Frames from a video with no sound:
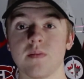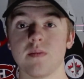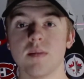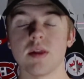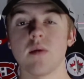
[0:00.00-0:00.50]

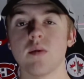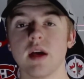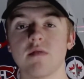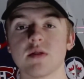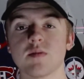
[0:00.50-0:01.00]
But then we
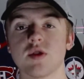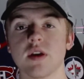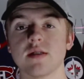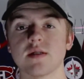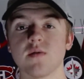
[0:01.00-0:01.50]
have some
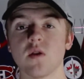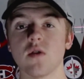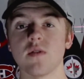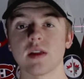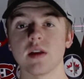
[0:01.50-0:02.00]
trades
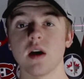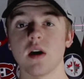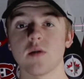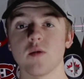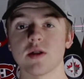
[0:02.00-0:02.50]
involving the
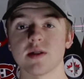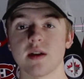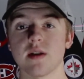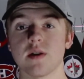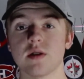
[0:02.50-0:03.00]
Ottawa
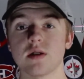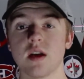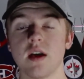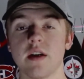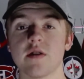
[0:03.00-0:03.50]
Senators.
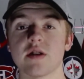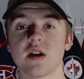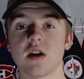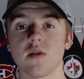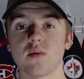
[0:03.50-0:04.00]
Now to
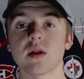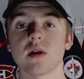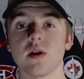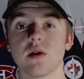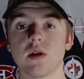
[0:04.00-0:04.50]
start off with
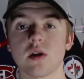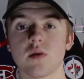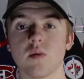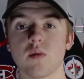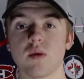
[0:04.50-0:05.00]
the
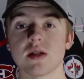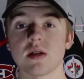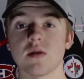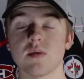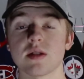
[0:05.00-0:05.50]
earlier one we
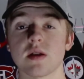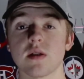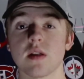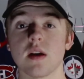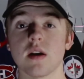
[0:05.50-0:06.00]
saw
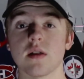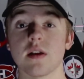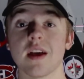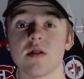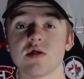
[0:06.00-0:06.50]

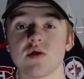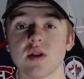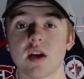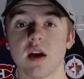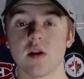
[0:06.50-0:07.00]
the
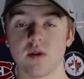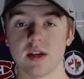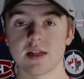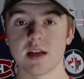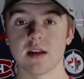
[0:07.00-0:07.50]
Arizona
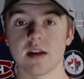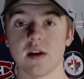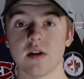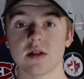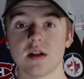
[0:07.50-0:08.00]
Coyotes send
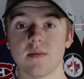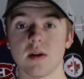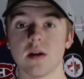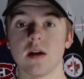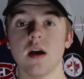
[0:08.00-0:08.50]
Derek Stepan